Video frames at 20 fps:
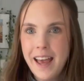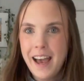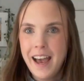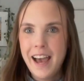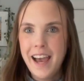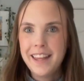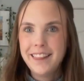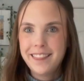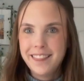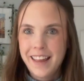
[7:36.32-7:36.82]

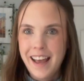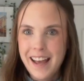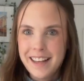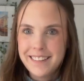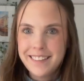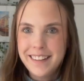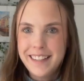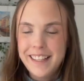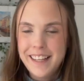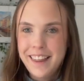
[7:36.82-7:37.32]
And
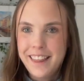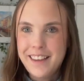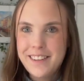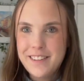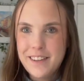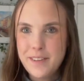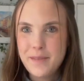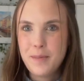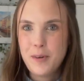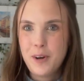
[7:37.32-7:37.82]
lastly, this
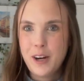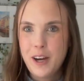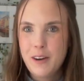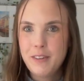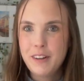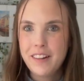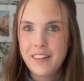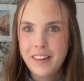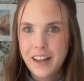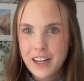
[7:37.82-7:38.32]
is more of
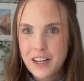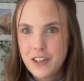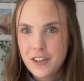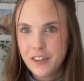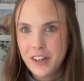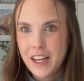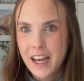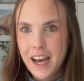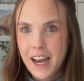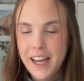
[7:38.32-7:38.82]
a
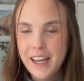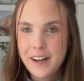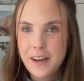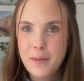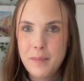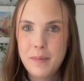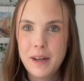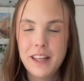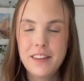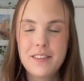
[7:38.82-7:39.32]
luxury
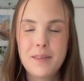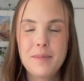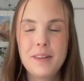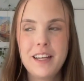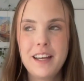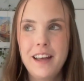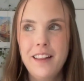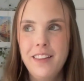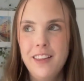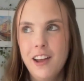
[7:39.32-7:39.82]
item, but it's
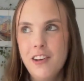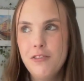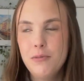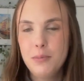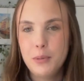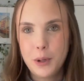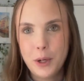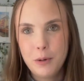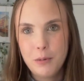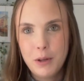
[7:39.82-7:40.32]
something I love
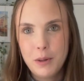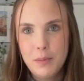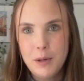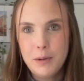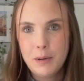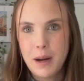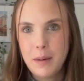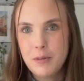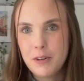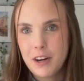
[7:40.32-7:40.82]
bringing with me
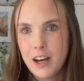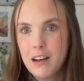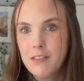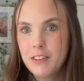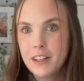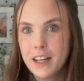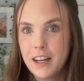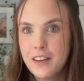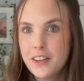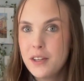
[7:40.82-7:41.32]
when I'm
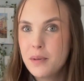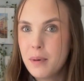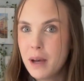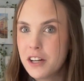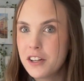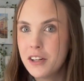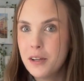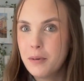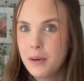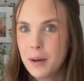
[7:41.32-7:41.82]
traveling,
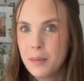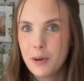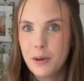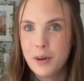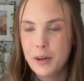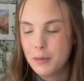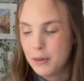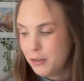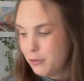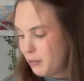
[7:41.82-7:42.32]
especially when I'm
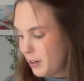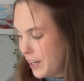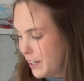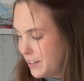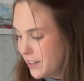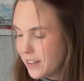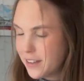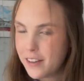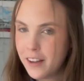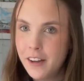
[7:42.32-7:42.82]
going with
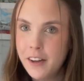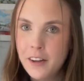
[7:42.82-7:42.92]
friends.